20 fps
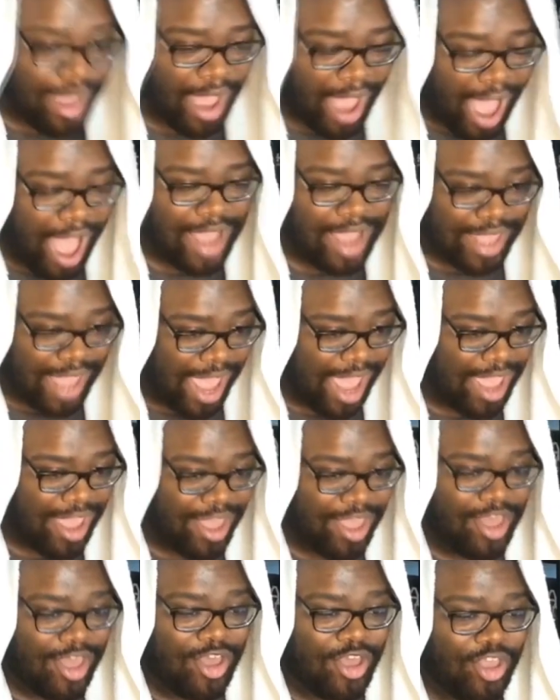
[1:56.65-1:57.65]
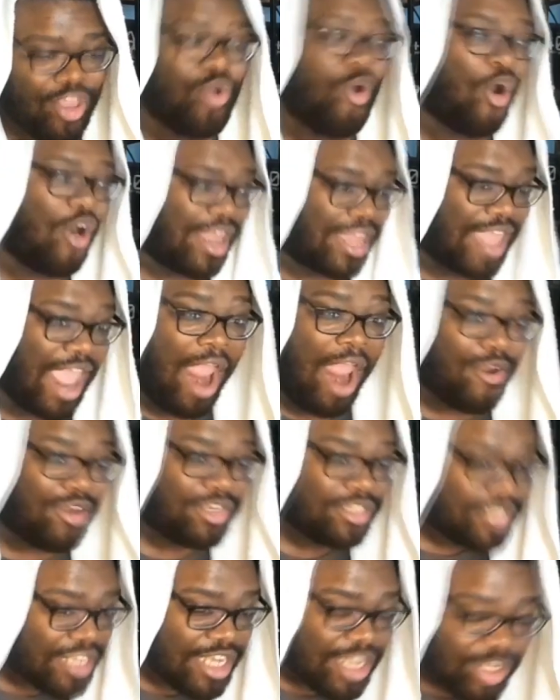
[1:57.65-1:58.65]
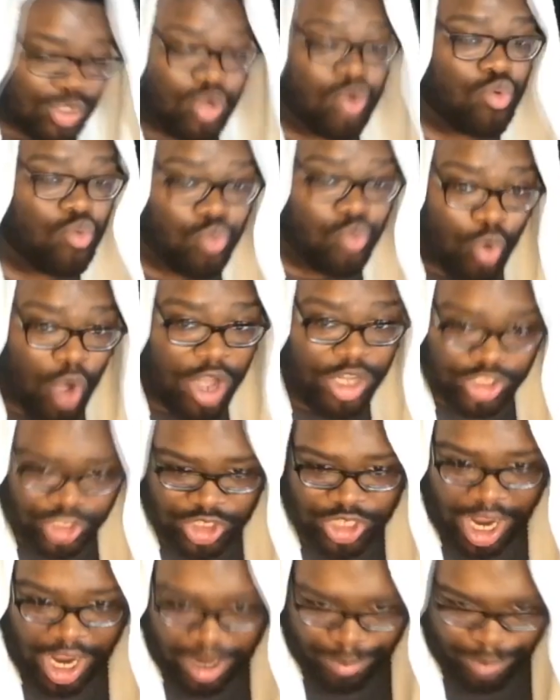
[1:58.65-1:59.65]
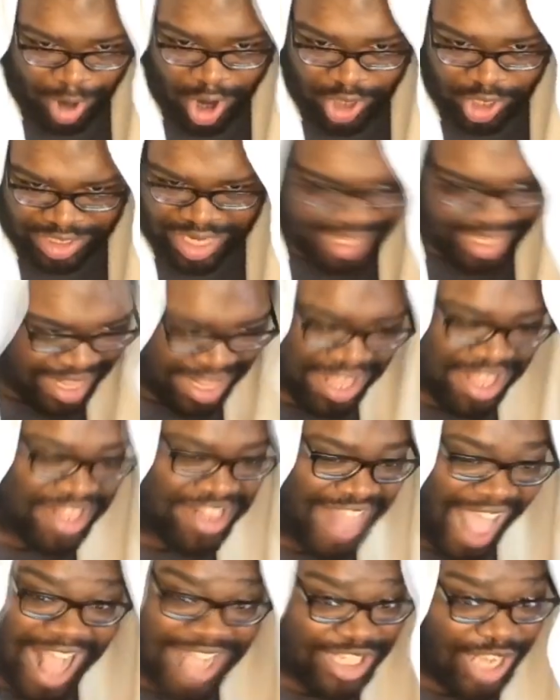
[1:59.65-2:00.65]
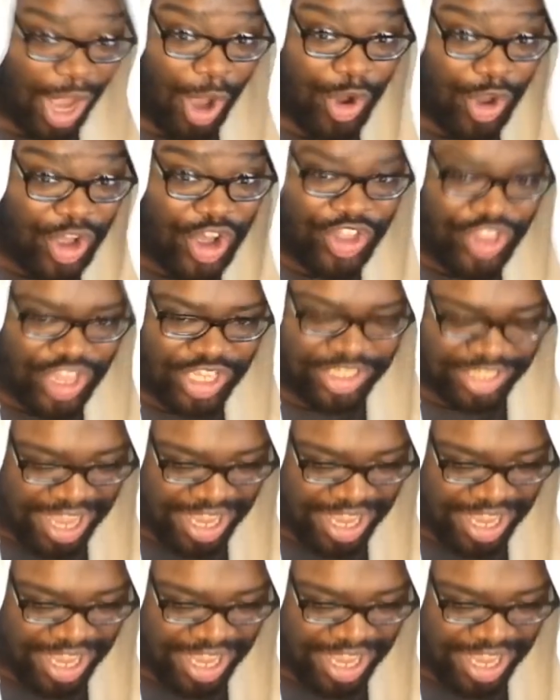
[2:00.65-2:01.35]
Hakke, you are guaranteed to one-shot a person. Like, that's how good this